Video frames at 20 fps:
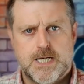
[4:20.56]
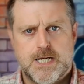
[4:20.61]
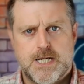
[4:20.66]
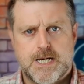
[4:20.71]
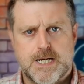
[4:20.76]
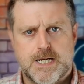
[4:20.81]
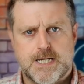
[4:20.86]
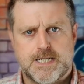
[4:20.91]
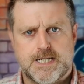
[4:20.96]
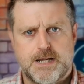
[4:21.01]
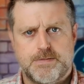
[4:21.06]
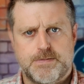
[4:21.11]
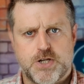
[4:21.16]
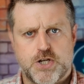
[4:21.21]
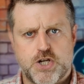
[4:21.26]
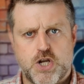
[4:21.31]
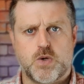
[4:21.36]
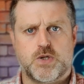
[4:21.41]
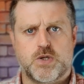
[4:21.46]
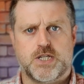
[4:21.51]
seem to
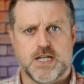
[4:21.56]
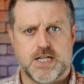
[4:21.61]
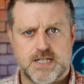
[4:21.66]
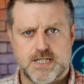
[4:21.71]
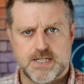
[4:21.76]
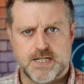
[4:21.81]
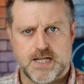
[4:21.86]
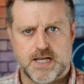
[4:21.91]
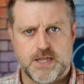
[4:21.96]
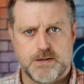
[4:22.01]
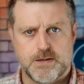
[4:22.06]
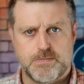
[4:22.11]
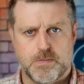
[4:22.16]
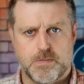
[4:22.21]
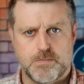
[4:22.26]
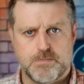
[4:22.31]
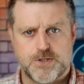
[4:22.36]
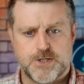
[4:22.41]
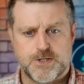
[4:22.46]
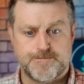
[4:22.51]
notice the
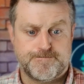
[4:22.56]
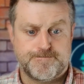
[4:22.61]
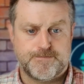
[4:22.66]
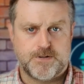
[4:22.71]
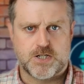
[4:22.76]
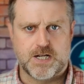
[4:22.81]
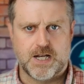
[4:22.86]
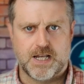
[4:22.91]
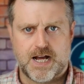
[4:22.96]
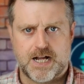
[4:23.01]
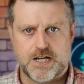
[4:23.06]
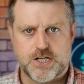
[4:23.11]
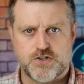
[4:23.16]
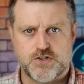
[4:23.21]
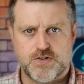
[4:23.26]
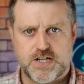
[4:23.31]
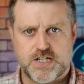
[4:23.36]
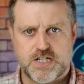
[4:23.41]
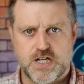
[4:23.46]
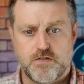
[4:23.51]
bumps. You just glide
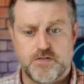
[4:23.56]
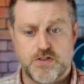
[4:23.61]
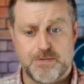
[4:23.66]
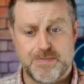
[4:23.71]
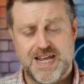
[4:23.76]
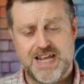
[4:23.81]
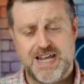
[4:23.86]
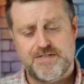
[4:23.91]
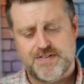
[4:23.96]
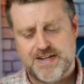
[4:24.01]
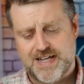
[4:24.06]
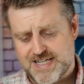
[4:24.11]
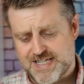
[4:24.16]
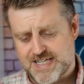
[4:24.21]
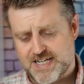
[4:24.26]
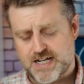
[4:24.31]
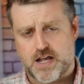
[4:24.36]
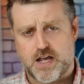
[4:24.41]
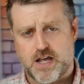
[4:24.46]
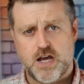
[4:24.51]
straight over them. Even hitting
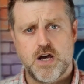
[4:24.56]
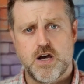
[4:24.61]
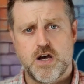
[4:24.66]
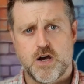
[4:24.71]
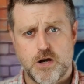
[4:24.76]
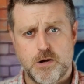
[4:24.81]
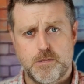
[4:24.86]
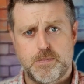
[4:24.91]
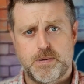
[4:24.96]
a curb,